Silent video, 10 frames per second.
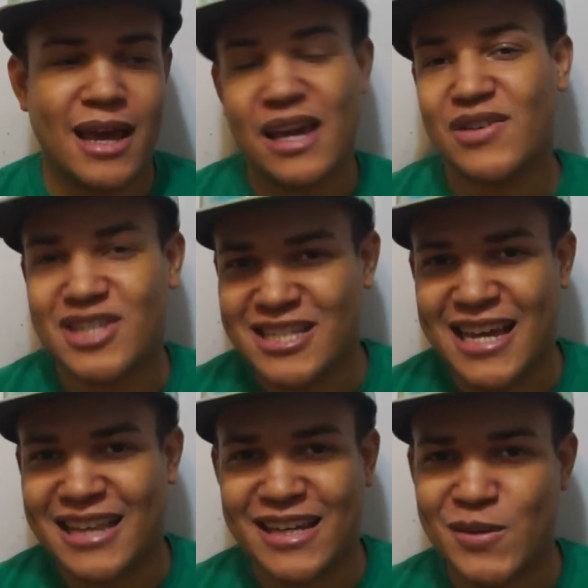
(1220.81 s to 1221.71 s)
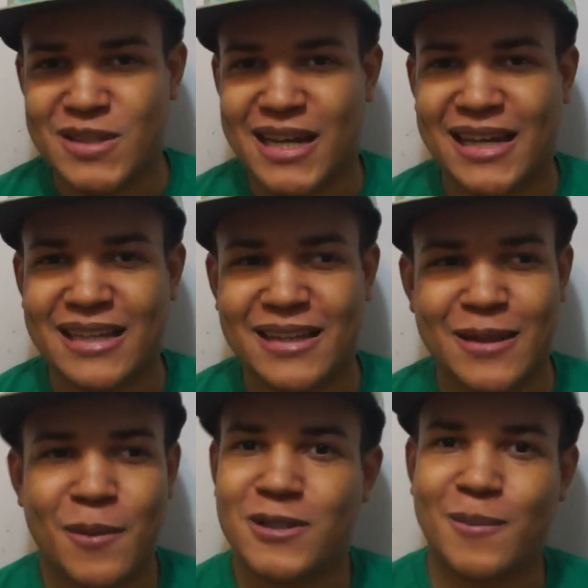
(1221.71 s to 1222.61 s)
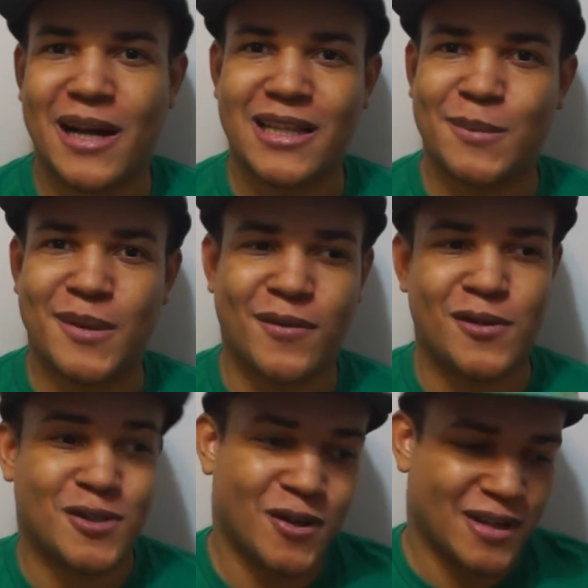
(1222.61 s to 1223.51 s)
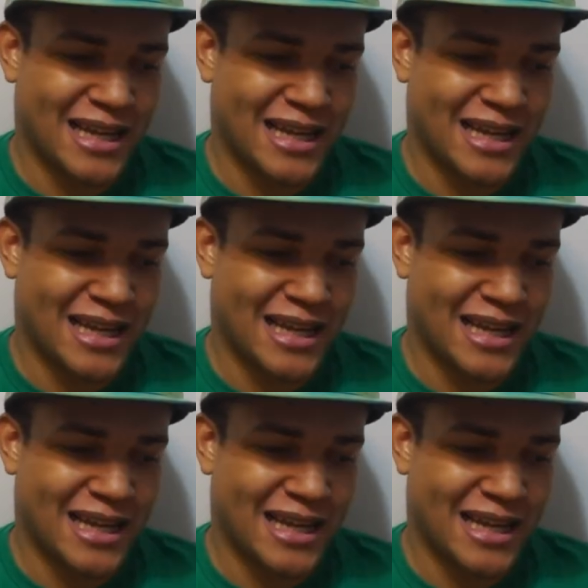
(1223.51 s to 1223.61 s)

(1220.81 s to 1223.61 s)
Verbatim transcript: It was just sad that it was like the post-apocalyptic future.